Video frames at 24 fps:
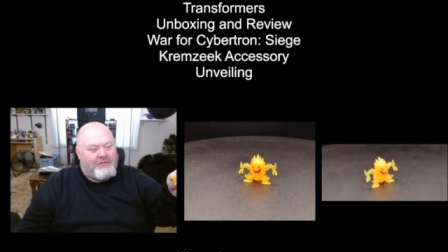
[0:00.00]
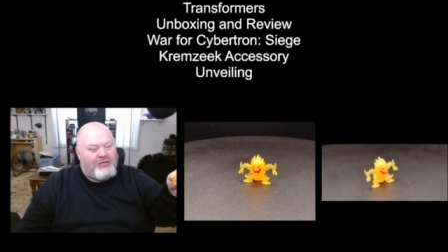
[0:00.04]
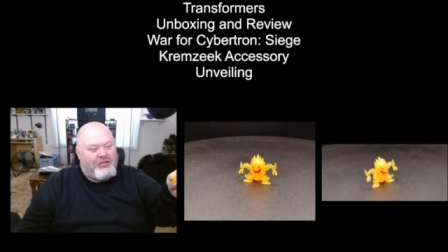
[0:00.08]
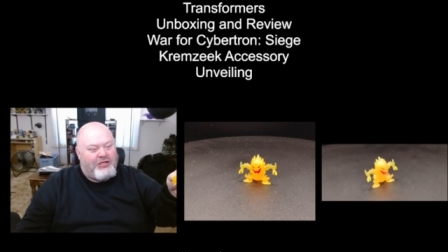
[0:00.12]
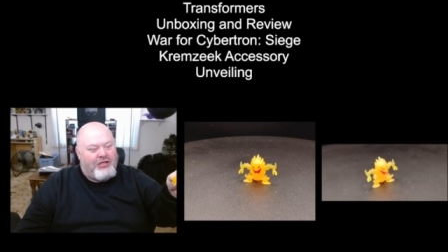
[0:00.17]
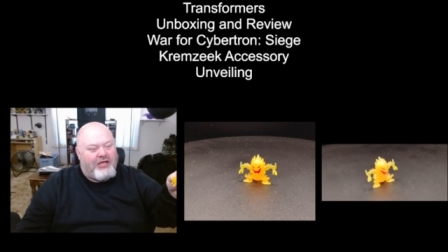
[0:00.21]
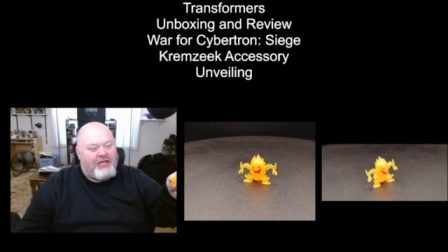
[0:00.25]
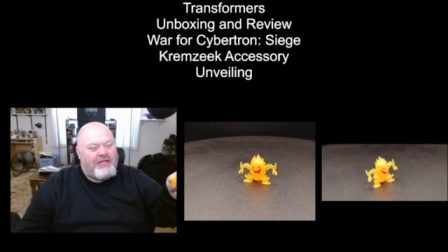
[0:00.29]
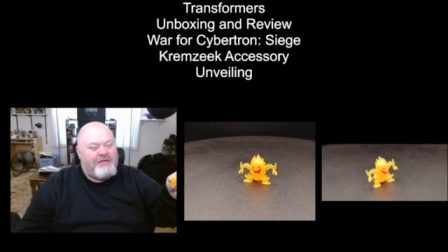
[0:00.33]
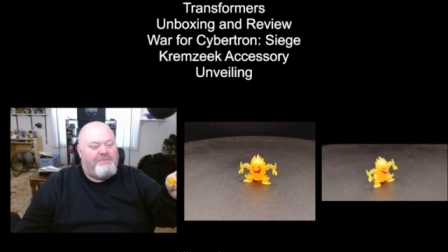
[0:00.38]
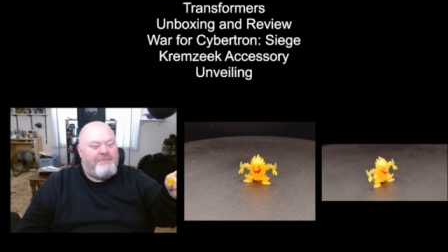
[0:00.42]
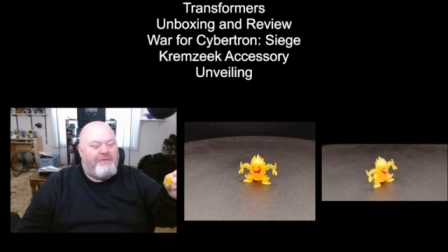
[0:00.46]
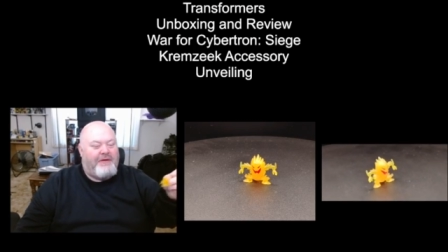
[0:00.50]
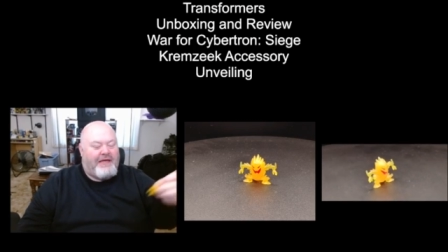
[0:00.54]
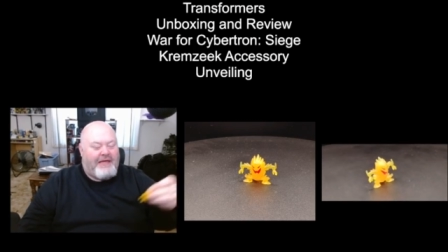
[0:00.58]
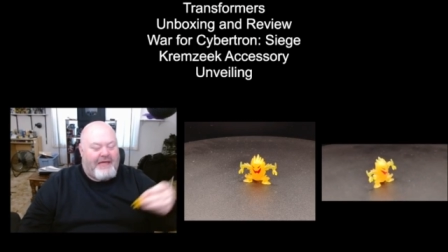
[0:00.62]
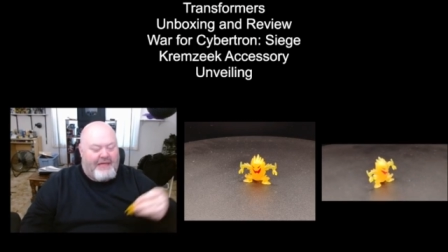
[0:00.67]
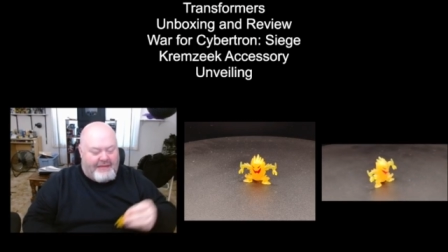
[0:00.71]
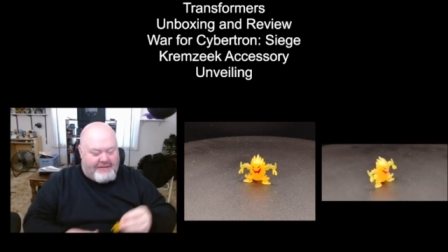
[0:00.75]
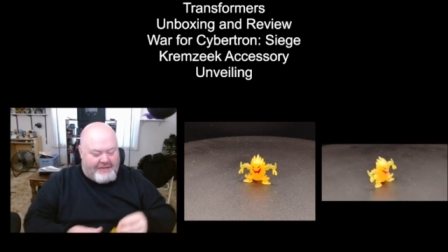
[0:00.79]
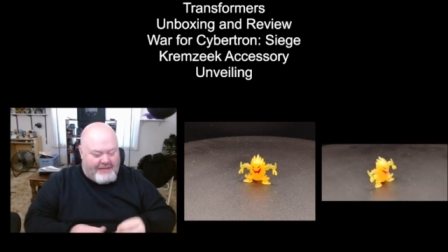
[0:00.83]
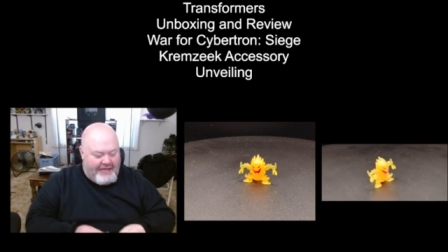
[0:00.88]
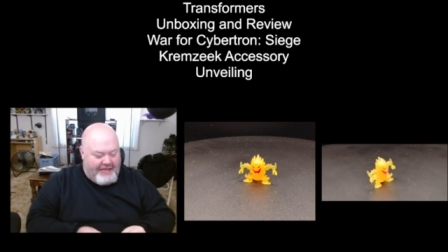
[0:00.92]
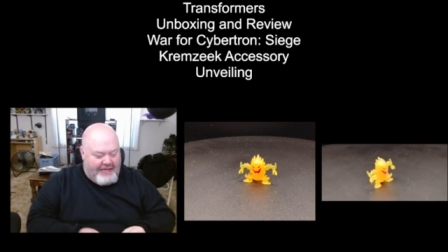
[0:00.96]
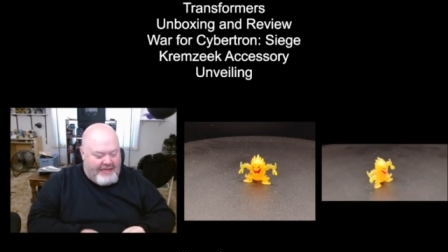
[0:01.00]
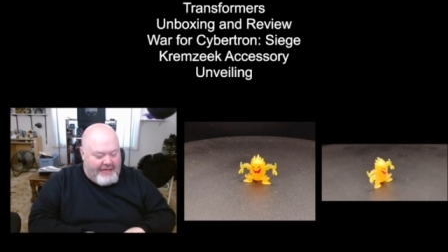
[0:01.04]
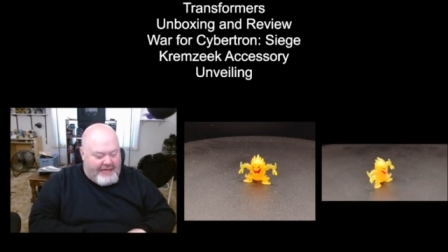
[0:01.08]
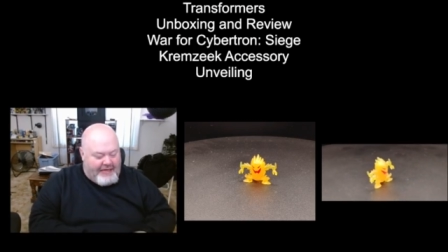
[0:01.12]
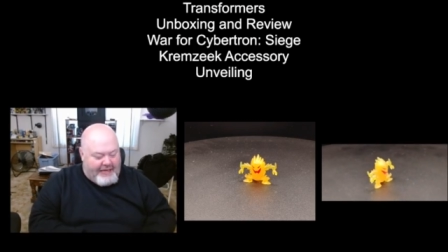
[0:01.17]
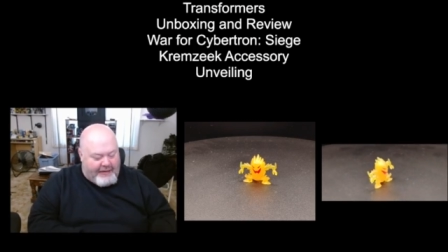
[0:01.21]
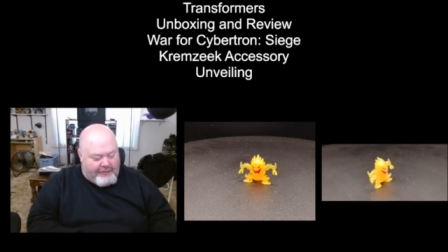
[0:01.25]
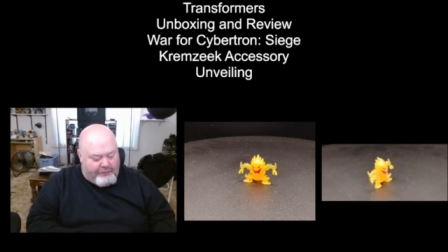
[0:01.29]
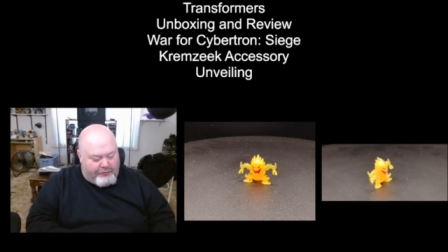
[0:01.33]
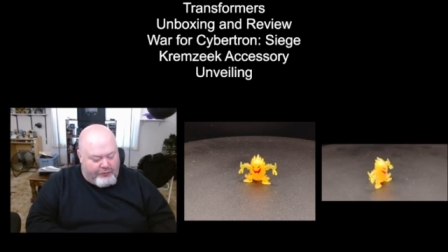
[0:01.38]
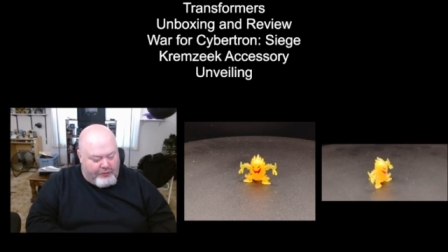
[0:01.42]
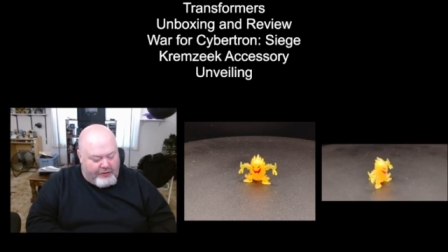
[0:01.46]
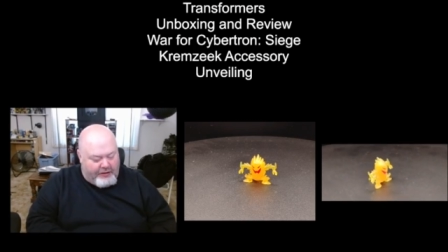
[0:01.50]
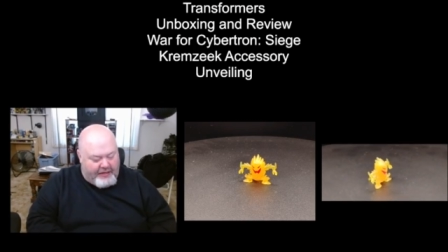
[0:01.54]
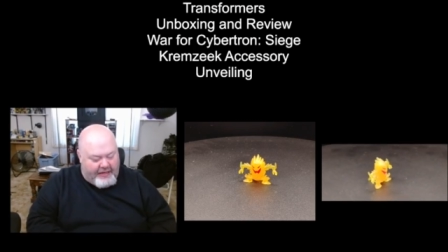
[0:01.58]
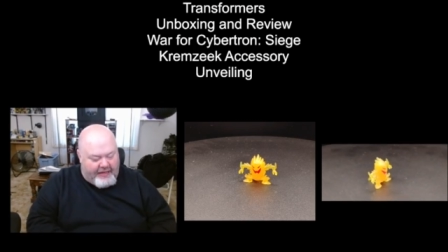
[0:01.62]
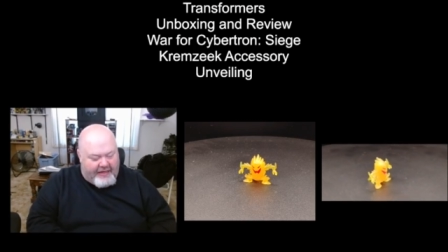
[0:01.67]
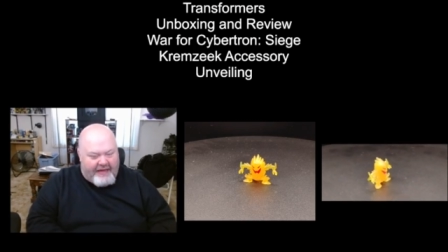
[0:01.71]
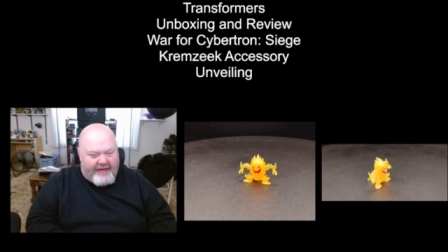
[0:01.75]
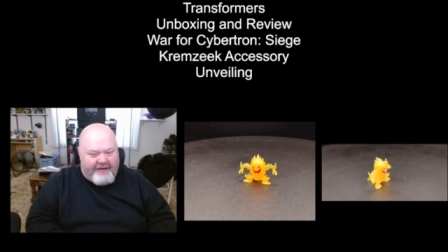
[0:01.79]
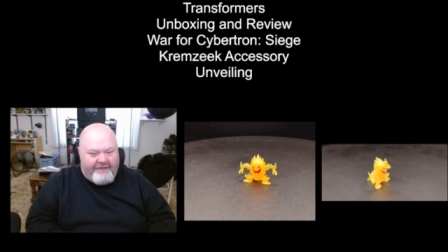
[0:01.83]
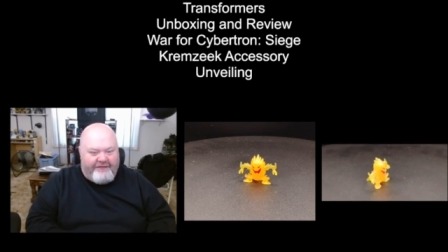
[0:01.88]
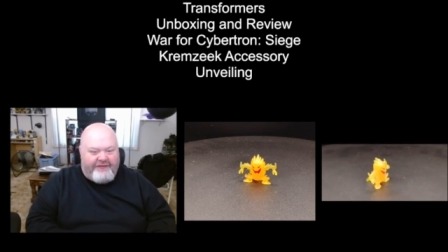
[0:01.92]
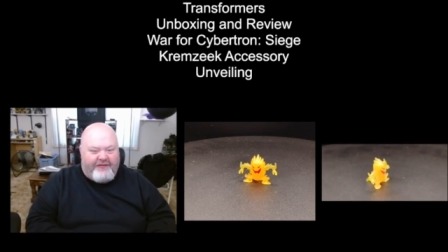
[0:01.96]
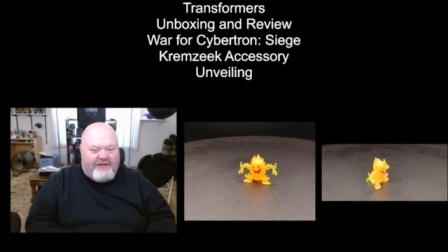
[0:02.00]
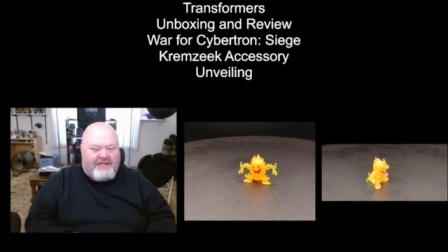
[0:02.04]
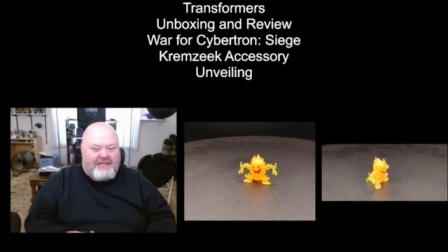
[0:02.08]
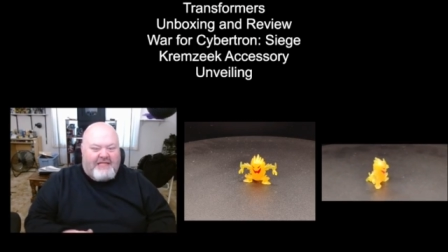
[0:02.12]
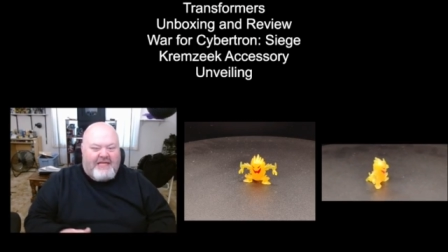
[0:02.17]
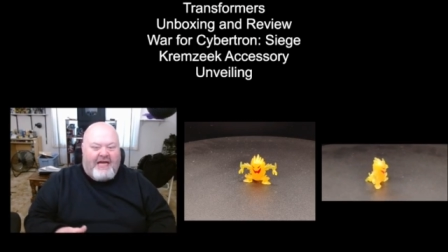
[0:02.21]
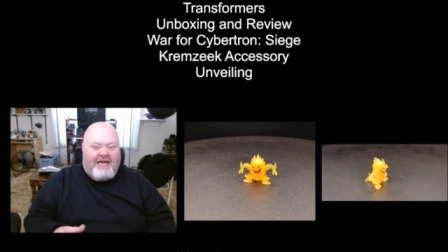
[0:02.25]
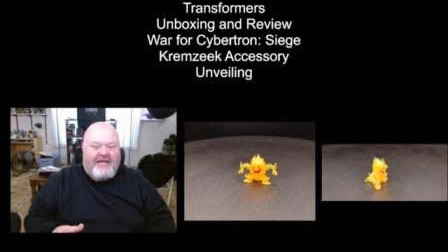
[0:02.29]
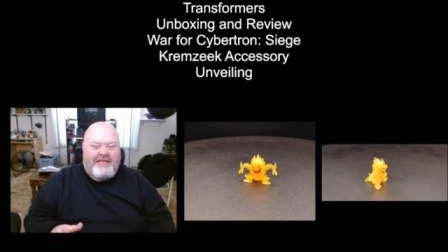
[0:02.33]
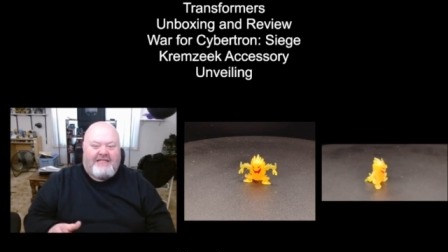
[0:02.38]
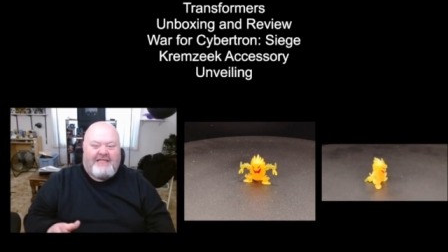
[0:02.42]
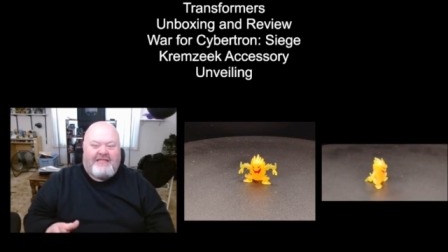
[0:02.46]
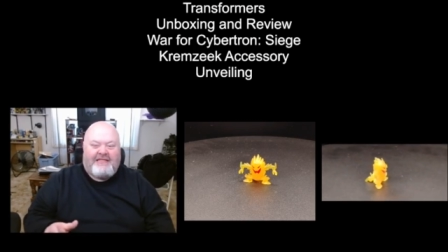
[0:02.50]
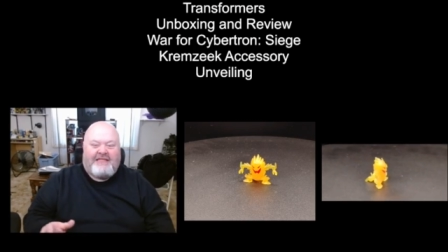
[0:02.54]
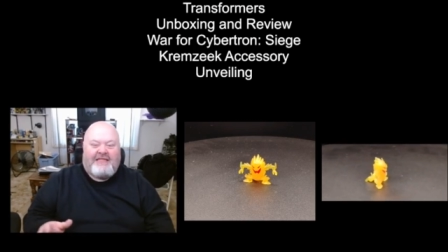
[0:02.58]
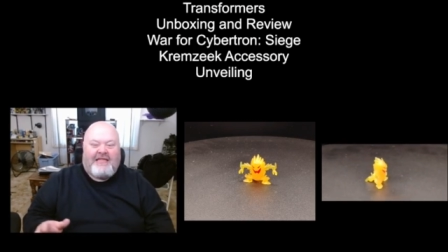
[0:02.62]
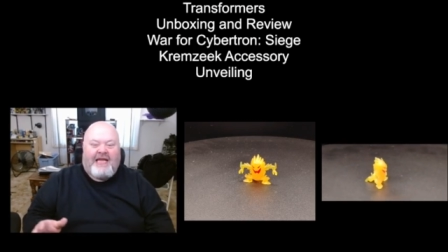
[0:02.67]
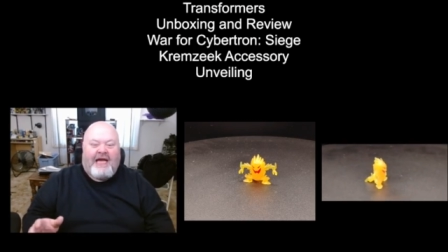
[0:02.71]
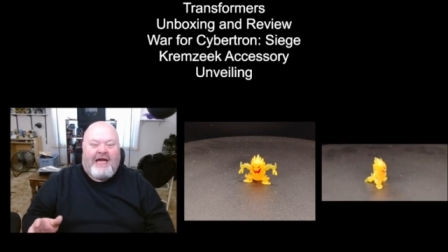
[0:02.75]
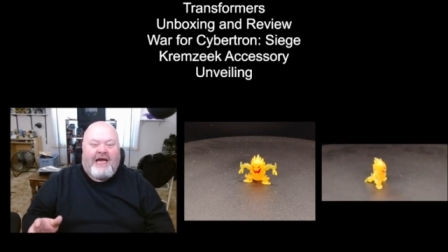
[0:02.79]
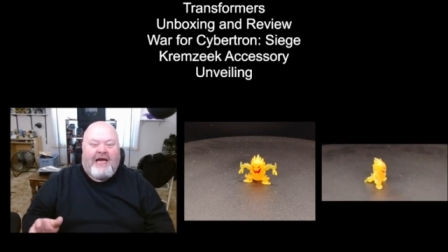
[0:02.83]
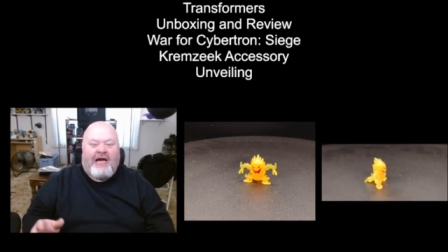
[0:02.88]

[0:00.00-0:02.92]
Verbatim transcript: just because it really emphasizes that